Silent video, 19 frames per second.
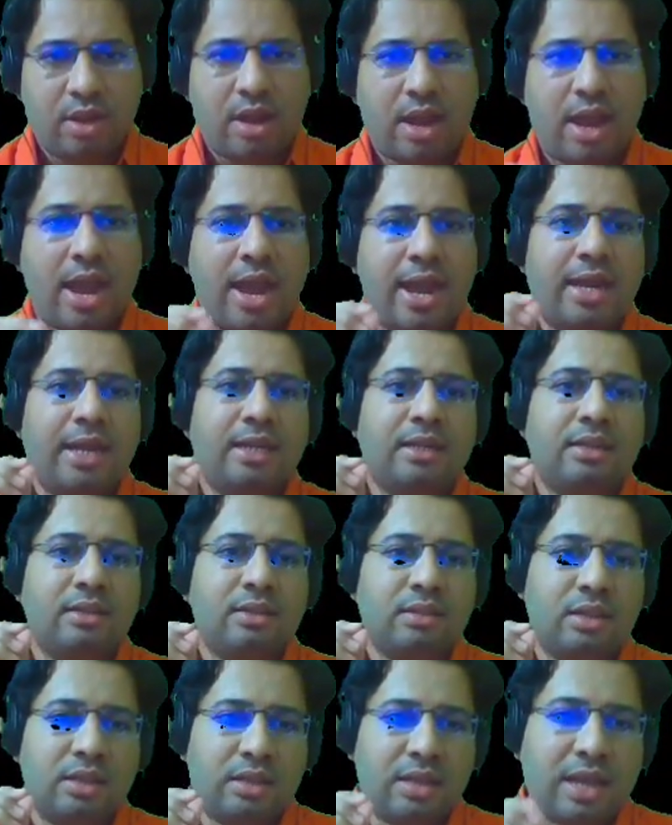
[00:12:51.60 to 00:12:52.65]
and
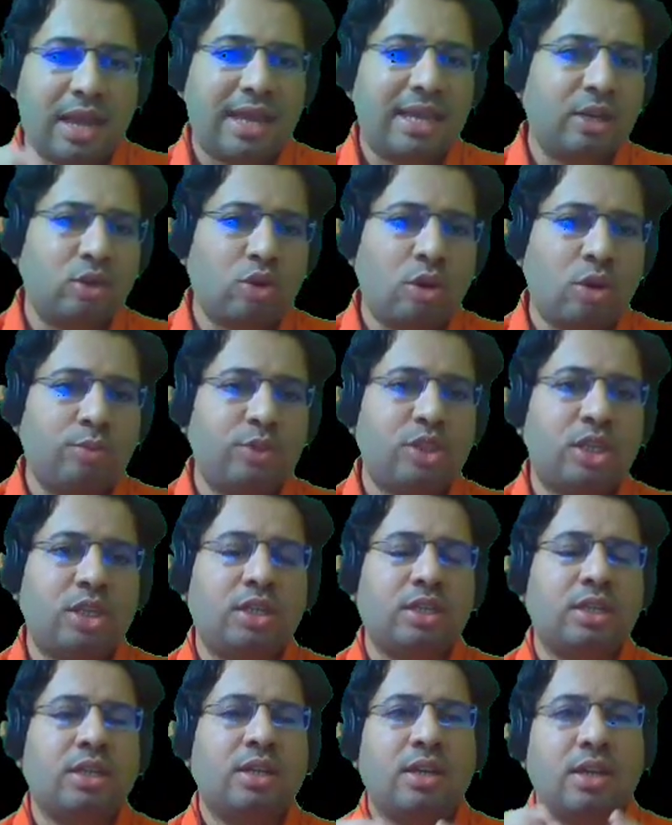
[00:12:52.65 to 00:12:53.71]
the direct object
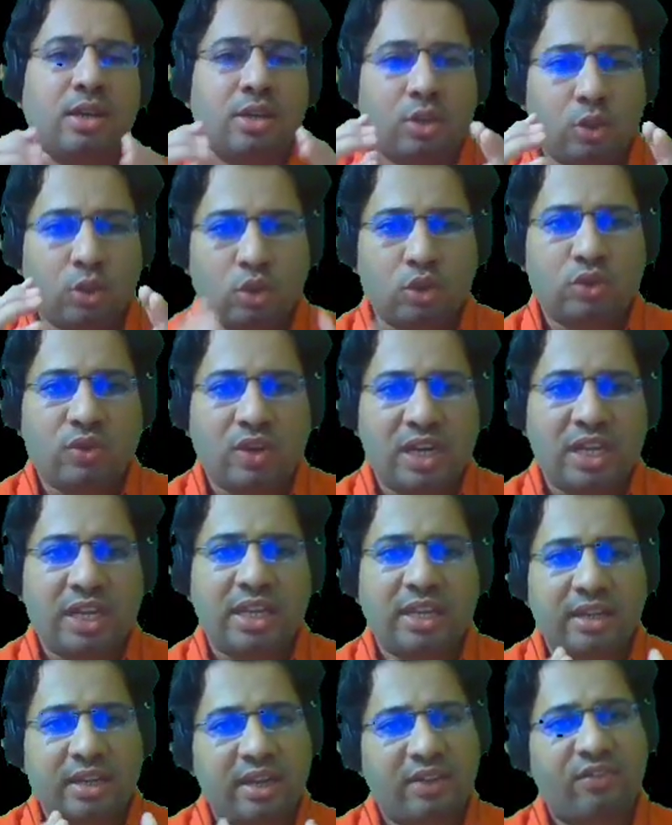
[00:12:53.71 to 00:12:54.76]

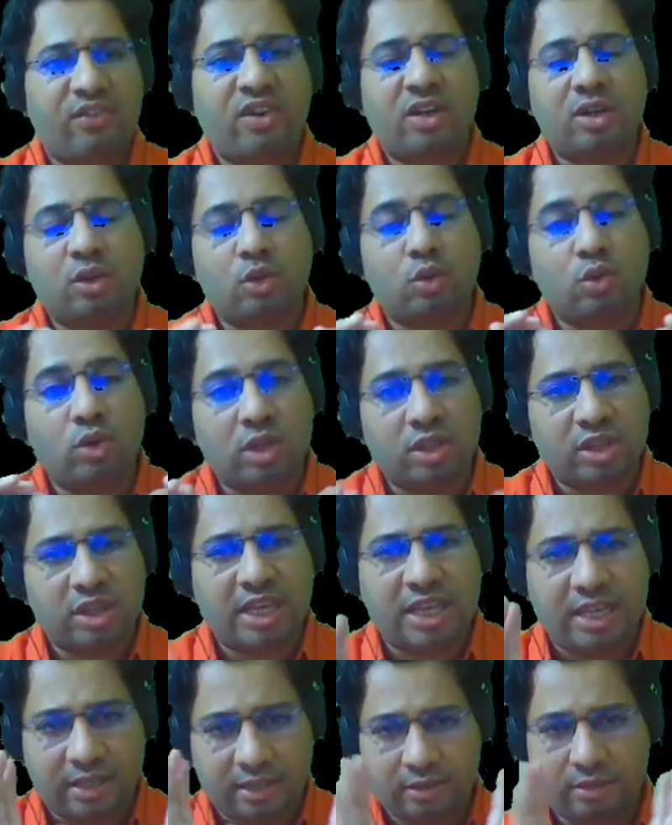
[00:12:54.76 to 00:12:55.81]
usually refer to a
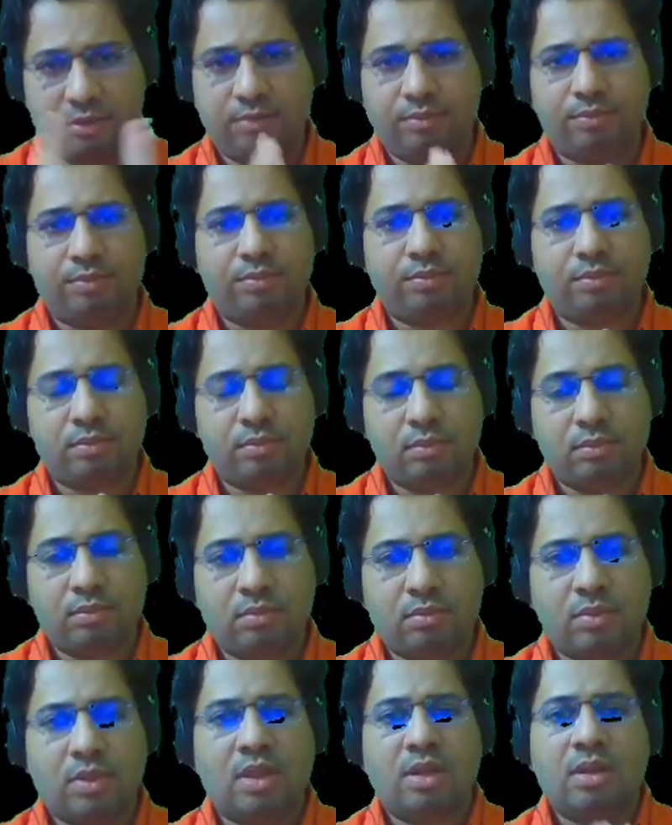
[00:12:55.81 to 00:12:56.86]
thing.
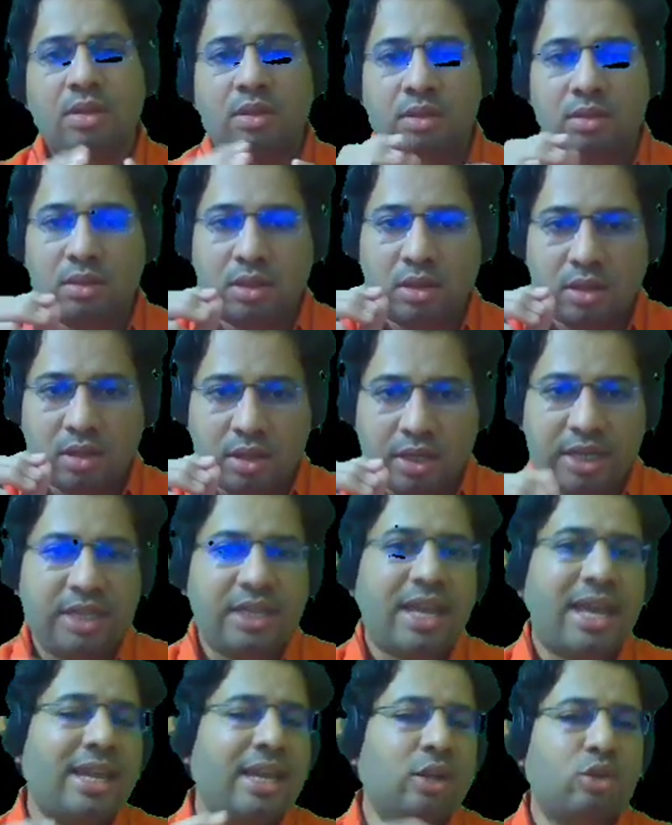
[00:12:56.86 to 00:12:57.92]
The
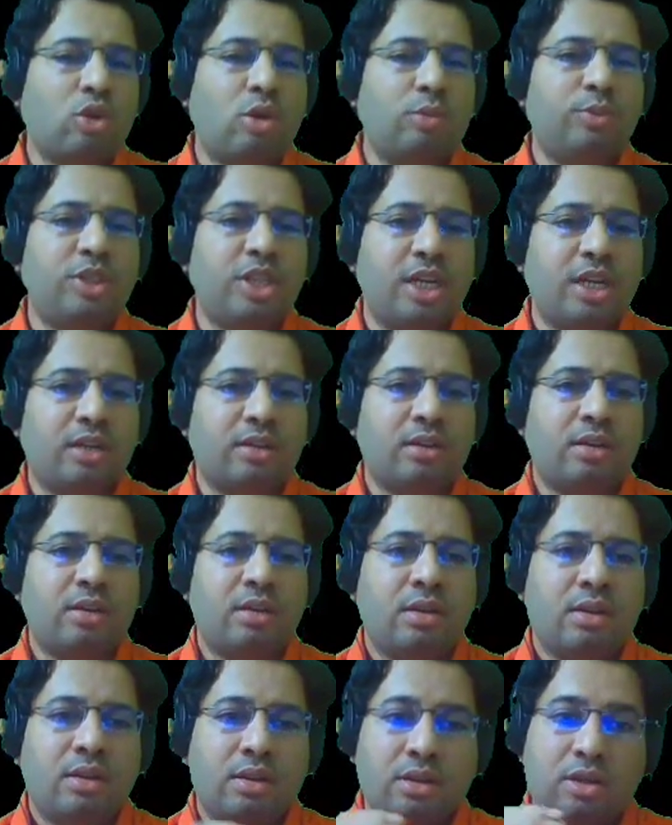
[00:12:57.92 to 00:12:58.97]
indirect object
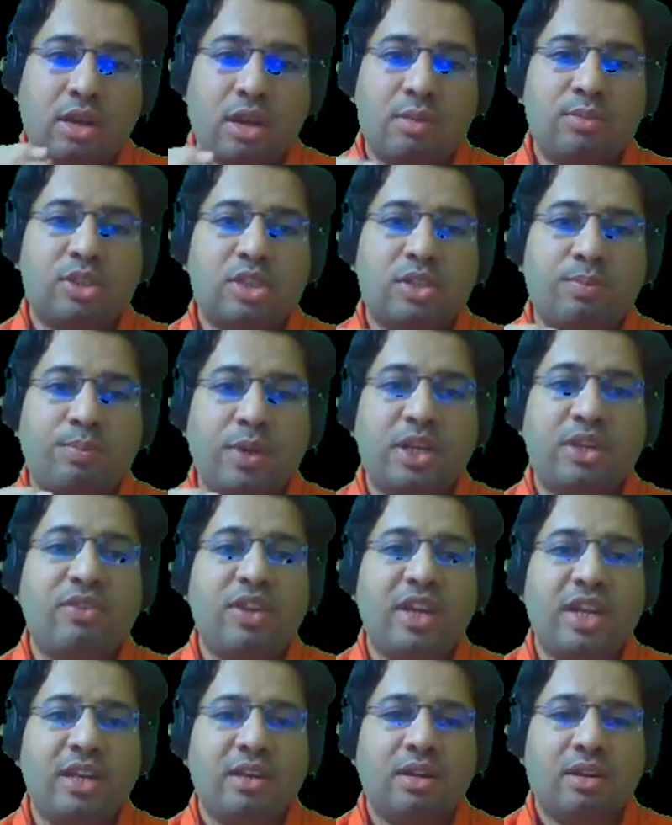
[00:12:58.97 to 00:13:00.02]
comes
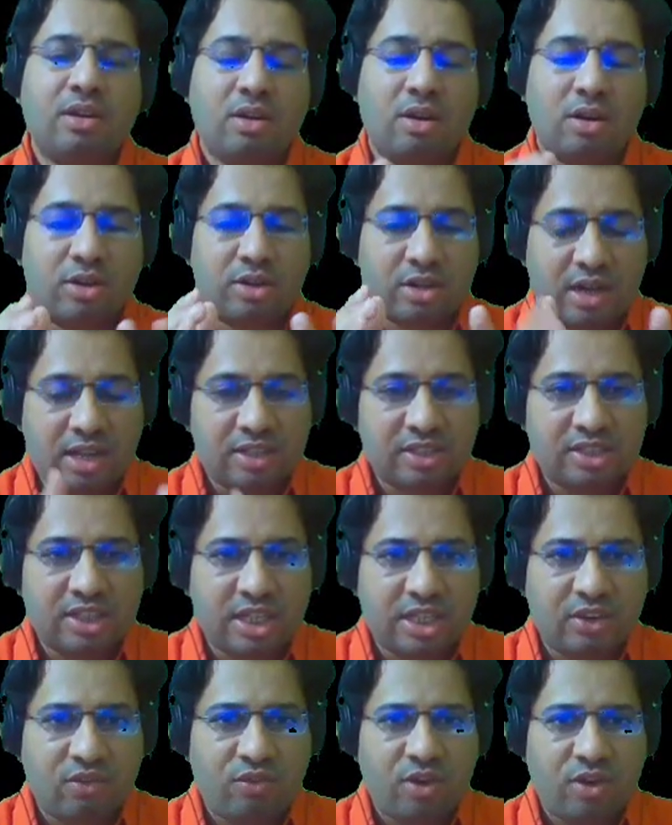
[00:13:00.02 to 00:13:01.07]
between a
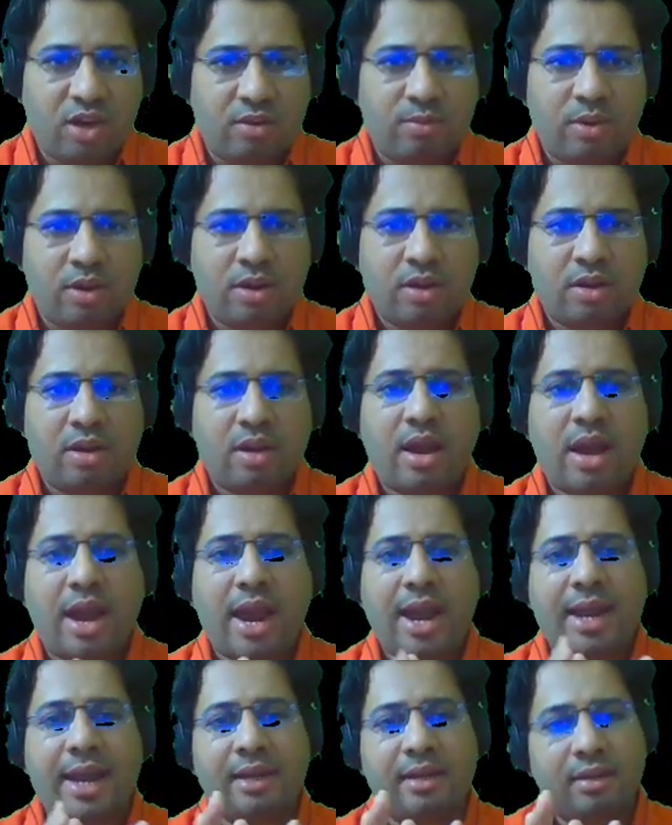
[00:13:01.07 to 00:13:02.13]
transitive verb
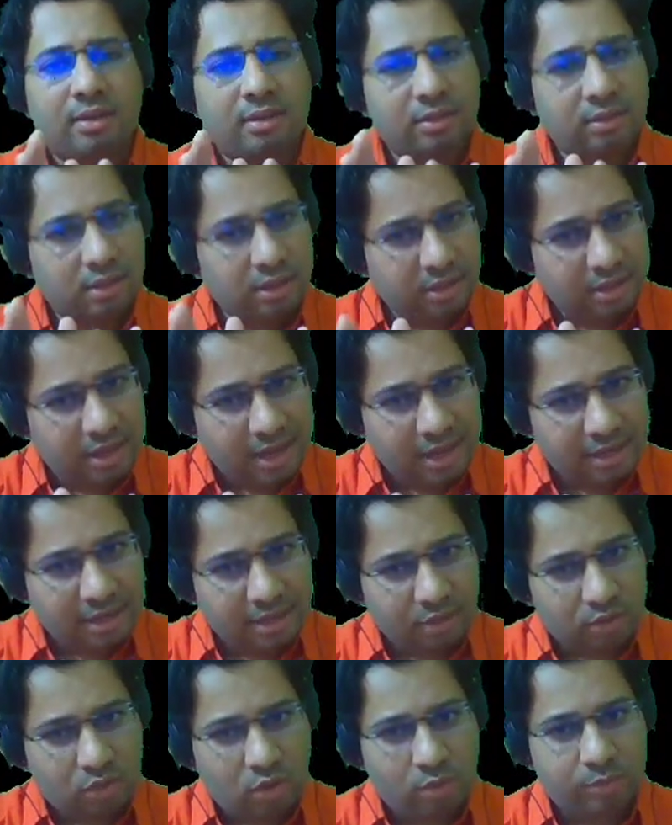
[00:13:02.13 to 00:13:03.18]
and the
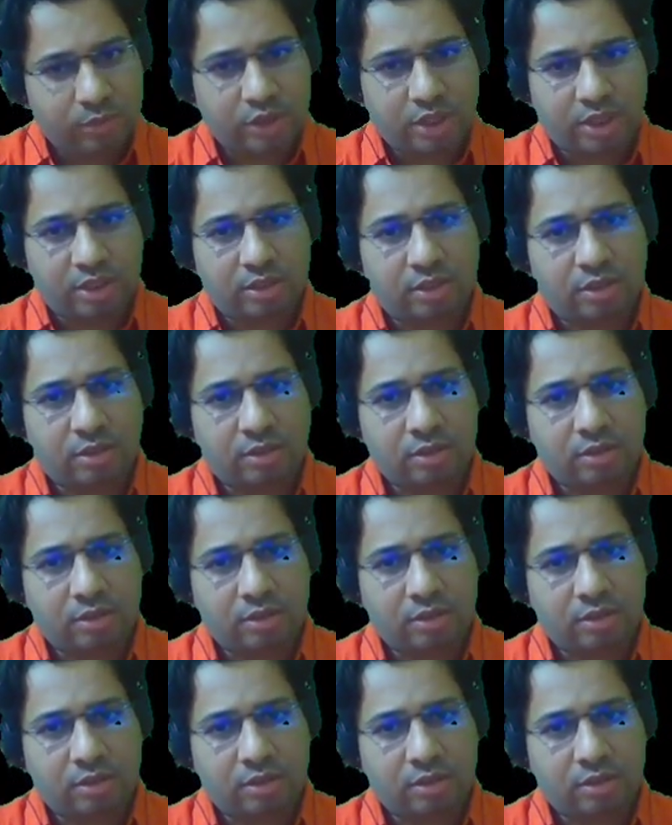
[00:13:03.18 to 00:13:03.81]
direct object